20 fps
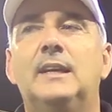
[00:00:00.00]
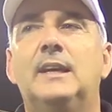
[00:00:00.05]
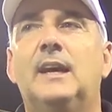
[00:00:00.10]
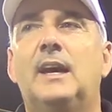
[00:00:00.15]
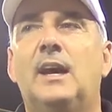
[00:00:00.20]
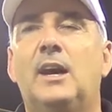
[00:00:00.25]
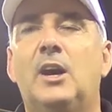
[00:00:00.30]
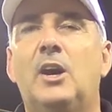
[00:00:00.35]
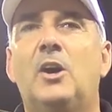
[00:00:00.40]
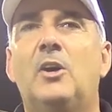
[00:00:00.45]

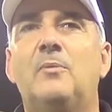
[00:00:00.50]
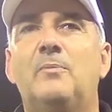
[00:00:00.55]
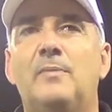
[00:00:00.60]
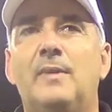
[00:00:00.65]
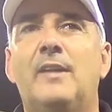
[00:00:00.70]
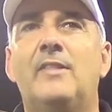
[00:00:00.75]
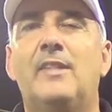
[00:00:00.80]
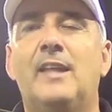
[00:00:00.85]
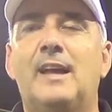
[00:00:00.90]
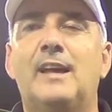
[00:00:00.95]
um,
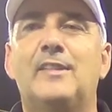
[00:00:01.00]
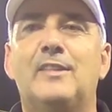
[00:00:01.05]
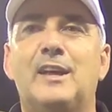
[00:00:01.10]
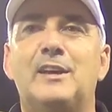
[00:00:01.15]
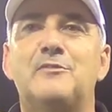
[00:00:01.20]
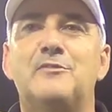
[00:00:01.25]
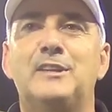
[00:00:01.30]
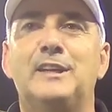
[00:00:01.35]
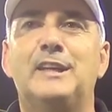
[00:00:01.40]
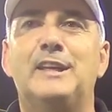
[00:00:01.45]
and that,
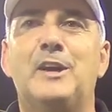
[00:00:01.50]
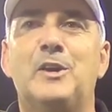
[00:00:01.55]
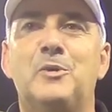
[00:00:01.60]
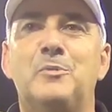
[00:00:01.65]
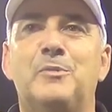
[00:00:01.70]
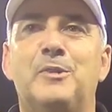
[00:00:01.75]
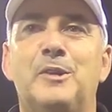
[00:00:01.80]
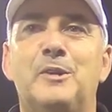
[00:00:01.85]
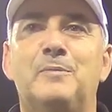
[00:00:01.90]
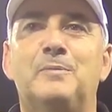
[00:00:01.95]
that really
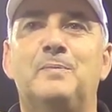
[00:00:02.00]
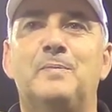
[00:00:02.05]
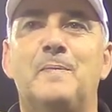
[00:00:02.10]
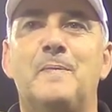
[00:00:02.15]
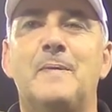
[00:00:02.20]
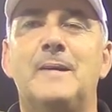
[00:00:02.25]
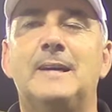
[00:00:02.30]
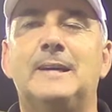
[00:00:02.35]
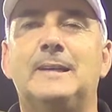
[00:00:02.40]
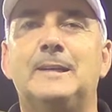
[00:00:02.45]
helped them.
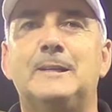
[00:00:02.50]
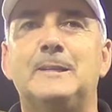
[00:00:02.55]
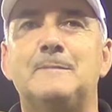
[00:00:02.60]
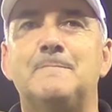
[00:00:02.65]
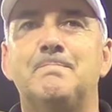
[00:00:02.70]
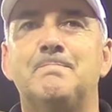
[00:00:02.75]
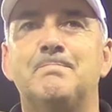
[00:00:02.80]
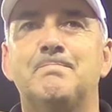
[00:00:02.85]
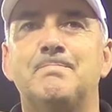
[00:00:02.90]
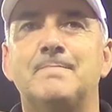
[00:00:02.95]

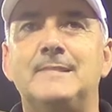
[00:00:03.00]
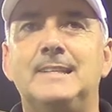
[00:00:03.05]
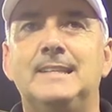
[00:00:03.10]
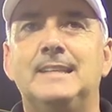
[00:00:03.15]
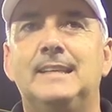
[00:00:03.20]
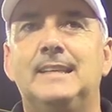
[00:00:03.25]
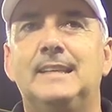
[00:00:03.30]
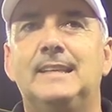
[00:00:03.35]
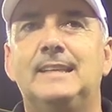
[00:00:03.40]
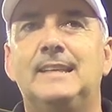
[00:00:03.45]
Um,
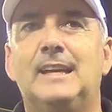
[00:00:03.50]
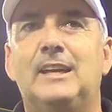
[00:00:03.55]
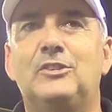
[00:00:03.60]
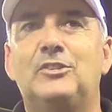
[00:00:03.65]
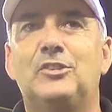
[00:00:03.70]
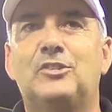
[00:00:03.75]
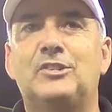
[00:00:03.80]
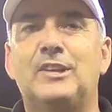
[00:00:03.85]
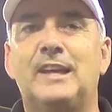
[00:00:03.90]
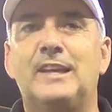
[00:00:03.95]
yeah,
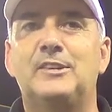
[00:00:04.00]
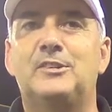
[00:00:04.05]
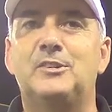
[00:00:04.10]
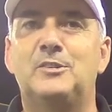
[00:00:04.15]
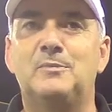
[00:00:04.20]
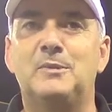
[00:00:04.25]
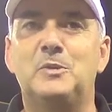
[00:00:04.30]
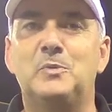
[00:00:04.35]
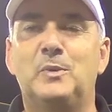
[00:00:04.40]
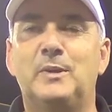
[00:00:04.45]
as you said,
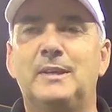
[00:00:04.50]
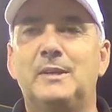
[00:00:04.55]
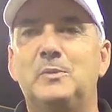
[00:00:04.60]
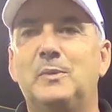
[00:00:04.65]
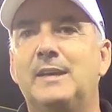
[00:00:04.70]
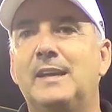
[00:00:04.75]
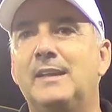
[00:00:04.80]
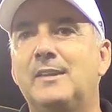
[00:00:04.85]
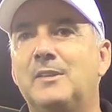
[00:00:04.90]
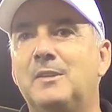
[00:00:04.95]
I mean, we,
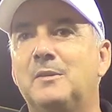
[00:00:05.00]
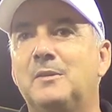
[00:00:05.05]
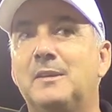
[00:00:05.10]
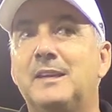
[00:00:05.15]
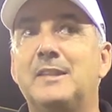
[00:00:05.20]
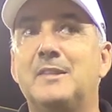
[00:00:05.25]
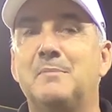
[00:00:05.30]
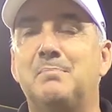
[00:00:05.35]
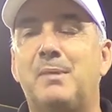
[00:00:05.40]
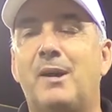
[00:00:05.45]
we hit the
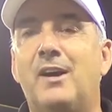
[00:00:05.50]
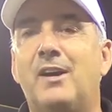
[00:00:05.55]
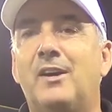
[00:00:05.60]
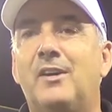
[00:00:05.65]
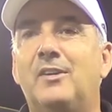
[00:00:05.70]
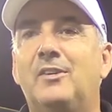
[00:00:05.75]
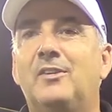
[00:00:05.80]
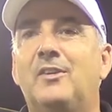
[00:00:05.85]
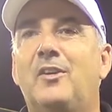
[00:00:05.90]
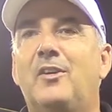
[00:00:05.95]
hit the
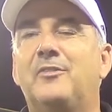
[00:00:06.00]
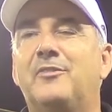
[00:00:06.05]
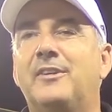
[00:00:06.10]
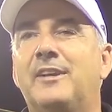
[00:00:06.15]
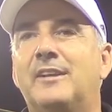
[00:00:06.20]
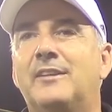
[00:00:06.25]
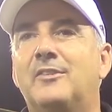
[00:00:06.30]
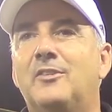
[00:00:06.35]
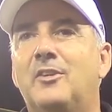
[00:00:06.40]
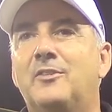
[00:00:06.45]
bar off
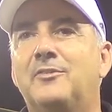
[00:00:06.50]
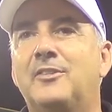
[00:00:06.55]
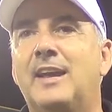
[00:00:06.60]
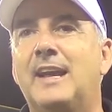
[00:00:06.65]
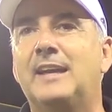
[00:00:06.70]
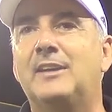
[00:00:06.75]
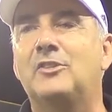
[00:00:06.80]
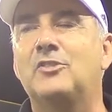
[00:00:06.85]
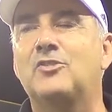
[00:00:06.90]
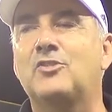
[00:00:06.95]
a, off a
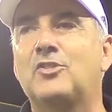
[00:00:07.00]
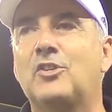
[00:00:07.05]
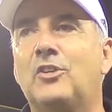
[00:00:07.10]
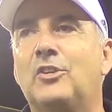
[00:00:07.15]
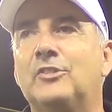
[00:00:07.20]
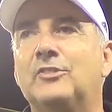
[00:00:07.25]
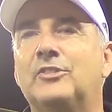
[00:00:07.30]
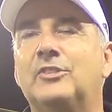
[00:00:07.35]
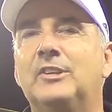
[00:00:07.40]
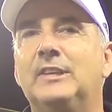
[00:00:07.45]
Hannah's
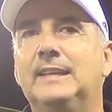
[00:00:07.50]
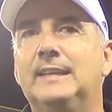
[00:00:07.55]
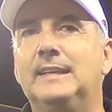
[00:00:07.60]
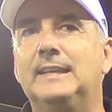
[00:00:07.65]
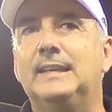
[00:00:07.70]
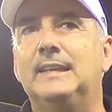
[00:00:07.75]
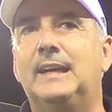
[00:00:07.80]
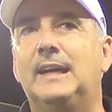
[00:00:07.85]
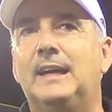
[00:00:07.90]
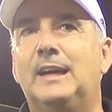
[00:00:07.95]
shot,
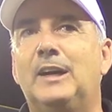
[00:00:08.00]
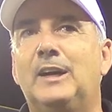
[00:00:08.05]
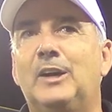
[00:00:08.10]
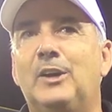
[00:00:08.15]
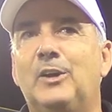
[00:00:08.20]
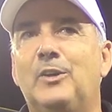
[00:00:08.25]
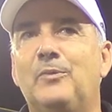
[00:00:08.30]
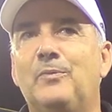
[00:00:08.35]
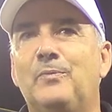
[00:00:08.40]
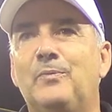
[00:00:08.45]

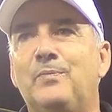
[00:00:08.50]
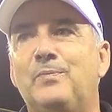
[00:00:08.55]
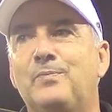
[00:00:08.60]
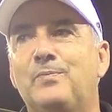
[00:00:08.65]
um,